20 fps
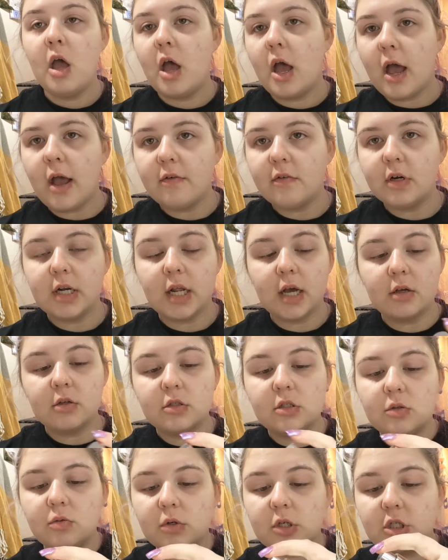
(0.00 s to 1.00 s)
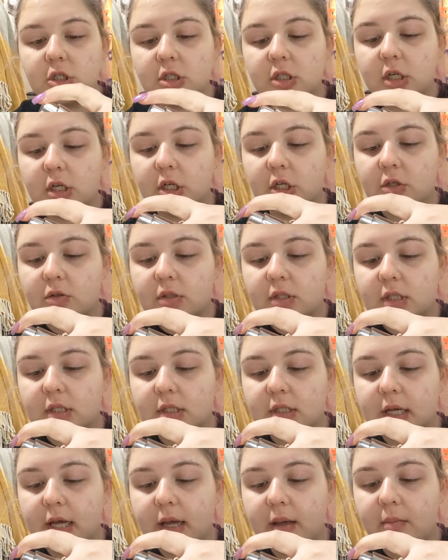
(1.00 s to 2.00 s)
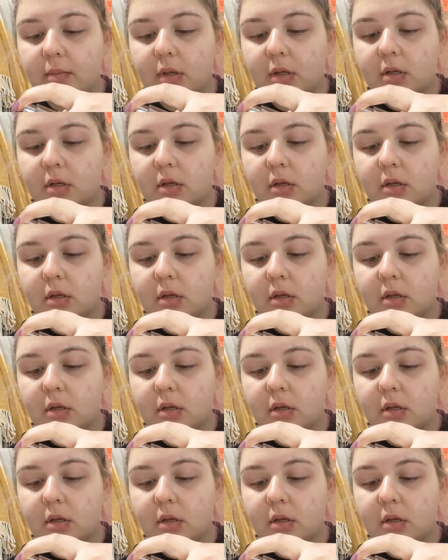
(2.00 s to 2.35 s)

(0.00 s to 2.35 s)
every day, so we're just going to use the same